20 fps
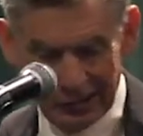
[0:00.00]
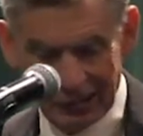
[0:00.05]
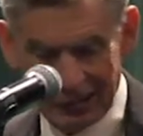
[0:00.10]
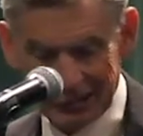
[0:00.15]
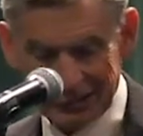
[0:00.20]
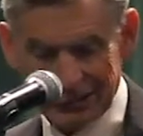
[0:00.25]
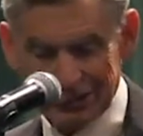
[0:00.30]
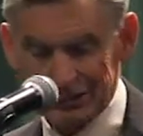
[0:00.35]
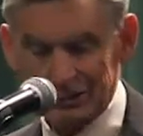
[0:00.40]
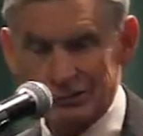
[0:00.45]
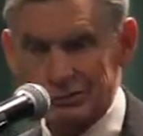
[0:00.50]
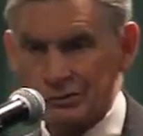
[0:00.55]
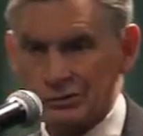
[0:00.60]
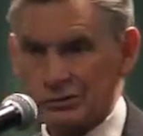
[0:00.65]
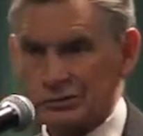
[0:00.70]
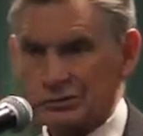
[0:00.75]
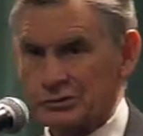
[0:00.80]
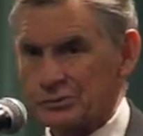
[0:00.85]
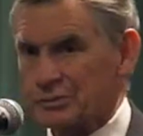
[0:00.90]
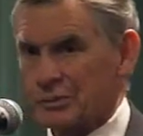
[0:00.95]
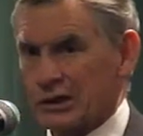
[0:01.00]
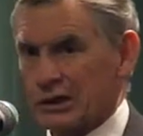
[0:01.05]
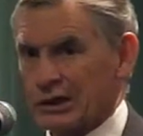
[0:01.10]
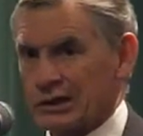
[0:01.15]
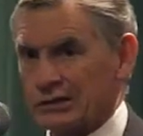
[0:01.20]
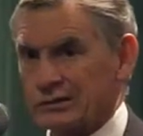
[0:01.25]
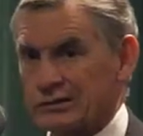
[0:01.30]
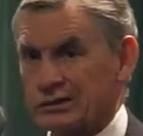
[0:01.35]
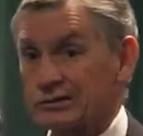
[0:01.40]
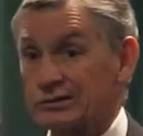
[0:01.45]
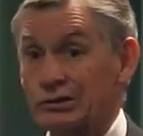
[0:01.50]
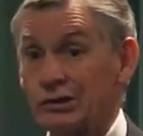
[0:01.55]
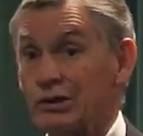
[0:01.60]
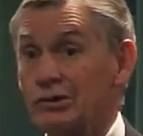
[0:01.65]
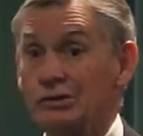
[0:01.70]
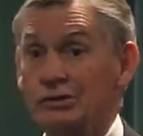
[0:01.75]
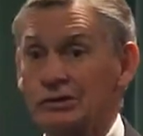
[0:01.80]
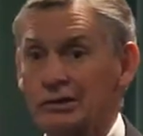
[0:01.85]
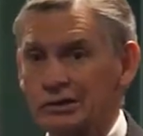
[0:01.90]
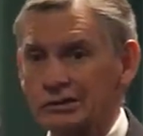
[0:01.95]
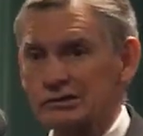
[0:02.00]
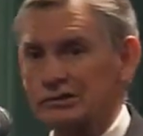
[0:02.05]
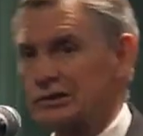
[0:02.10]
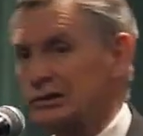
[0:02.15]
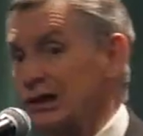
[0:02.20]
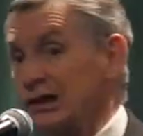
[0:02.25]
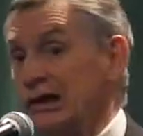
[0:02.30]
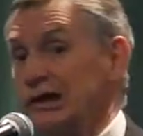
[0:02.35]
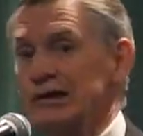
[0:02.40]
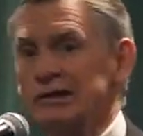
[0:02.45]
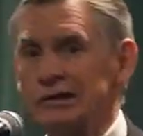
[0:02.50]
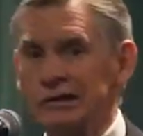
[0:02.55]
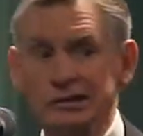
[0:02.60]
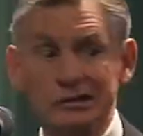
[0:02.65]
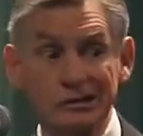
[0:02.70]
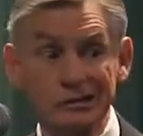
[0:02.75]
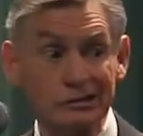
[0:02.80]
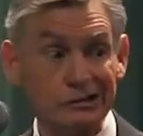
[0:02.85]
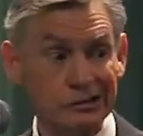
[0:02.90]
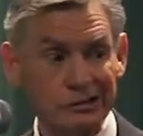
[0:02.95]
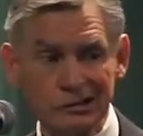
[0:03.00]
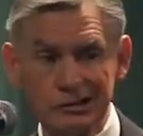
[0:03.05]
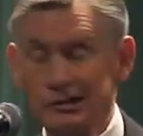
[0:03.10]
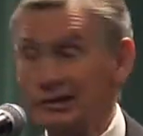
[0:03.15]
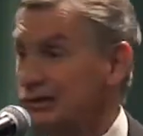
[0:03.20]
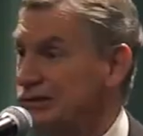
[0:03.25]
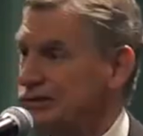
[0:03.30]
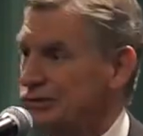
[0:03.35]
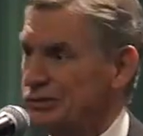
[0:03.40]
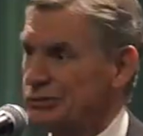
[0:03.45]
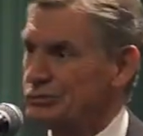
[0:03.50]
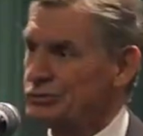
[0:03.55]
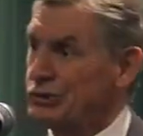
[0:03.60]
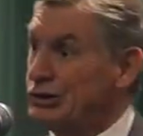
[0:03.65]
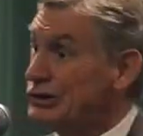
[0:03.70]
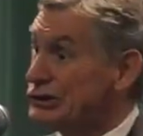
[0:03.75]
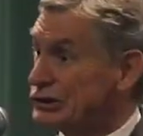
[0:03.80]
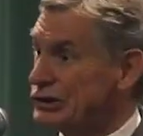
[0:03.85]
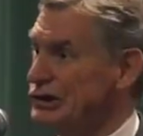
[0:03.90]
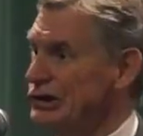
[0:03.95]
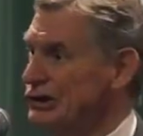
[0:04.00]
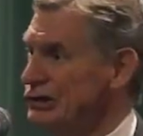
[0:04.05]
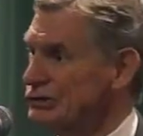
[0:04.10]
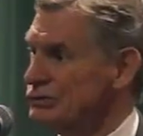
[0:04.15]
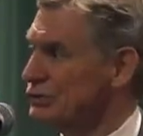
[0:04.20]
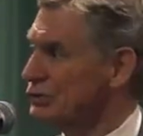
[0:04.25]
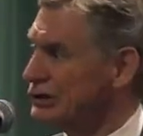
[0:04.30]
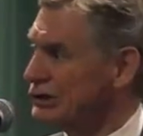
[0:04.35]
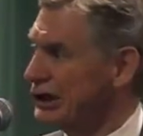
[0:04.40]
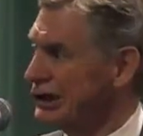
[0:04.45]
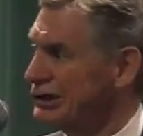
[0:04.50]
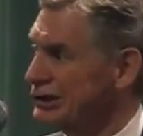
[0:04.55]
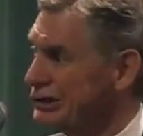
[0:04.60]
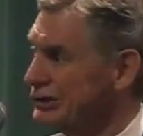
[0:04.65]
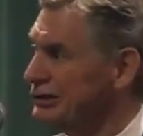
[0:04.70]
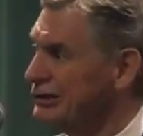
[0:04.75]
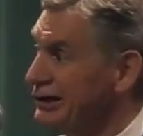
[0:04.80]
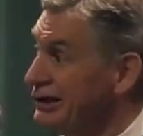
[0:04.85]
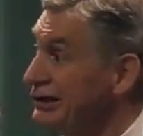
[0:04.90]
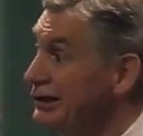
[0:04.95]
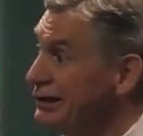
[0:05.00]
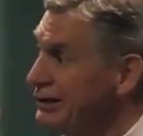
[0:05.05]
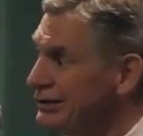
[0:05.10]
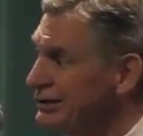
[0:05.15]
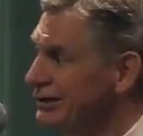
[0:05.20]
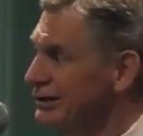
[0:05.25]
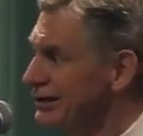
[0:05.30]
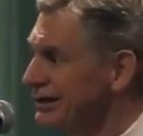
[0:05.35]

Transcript: I get no respect. I told her, I said, hey, some great kids we got here, huh?